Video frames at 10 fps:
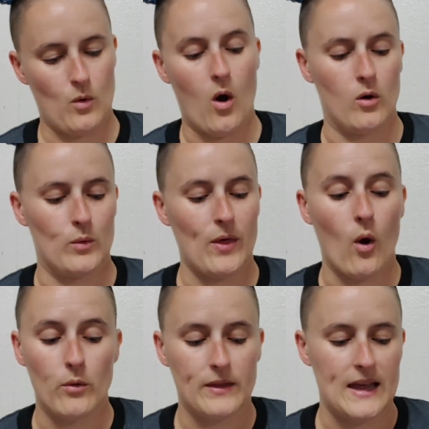oh, with
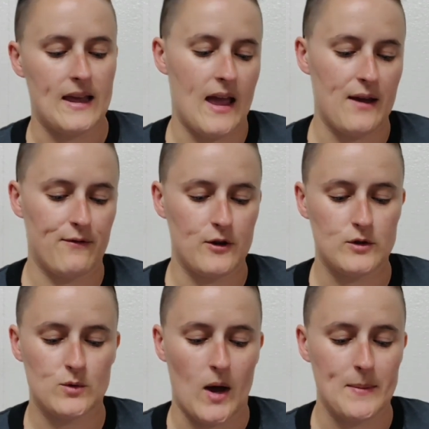only a
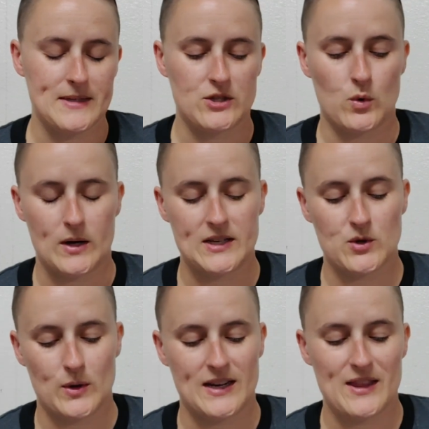few swaps in
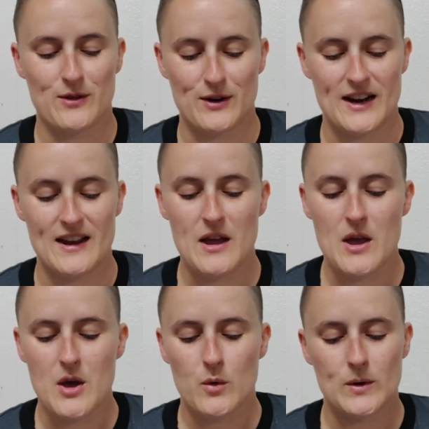2023
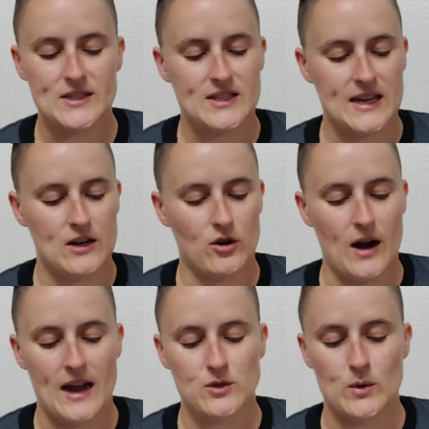was to
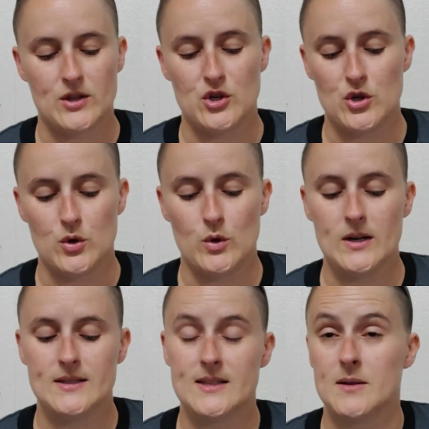interact with new,
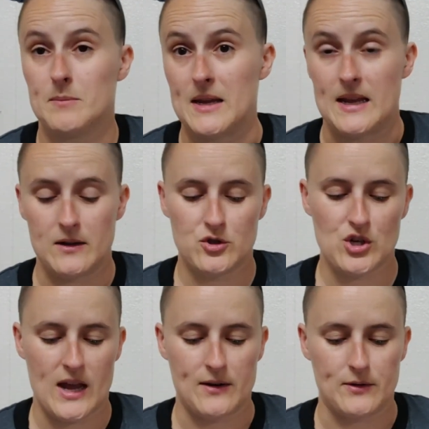to me,
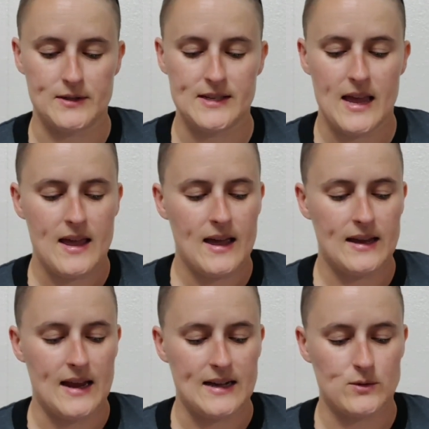channels.
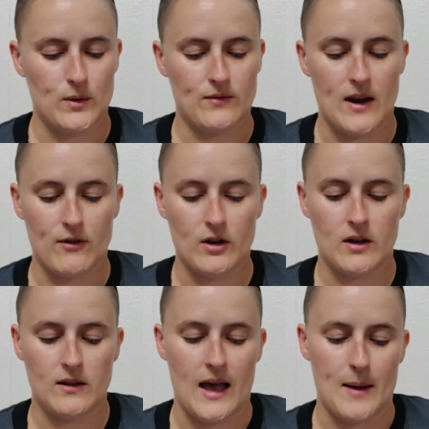And as we've never
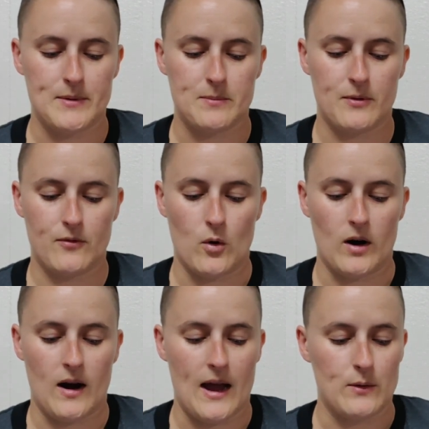collabed
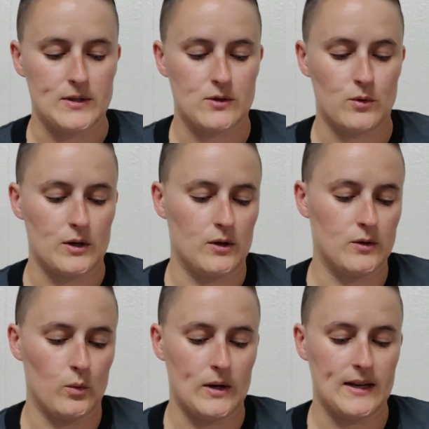before, I was
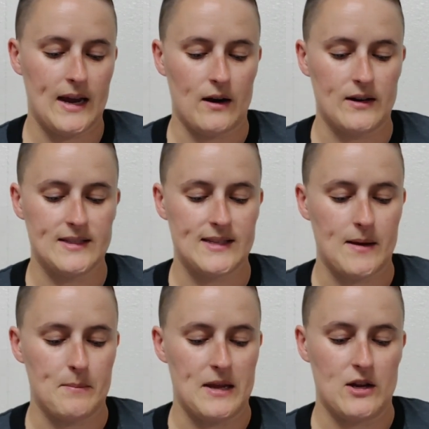thrilled when Karen
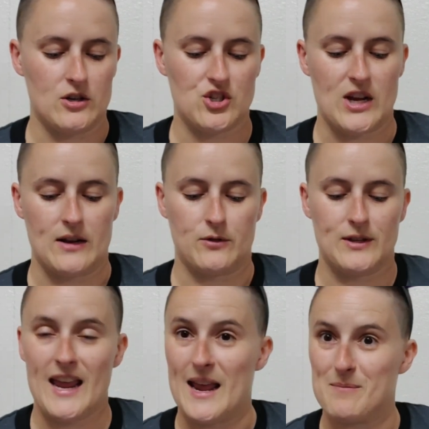sent me your channel
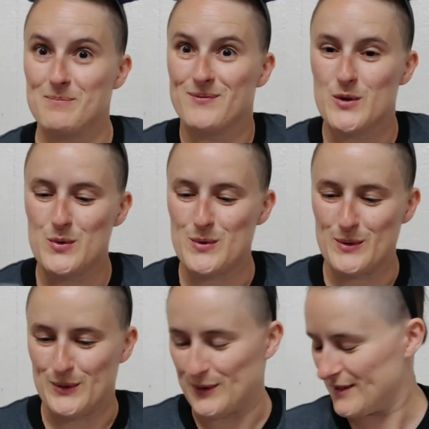name.
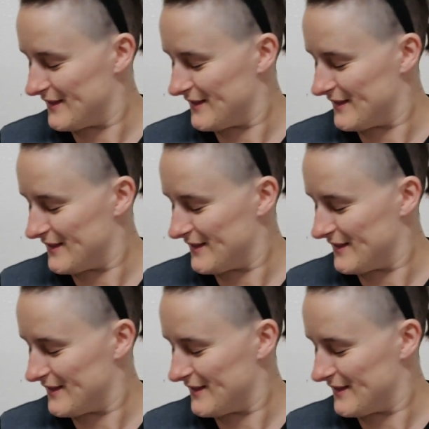Ooh.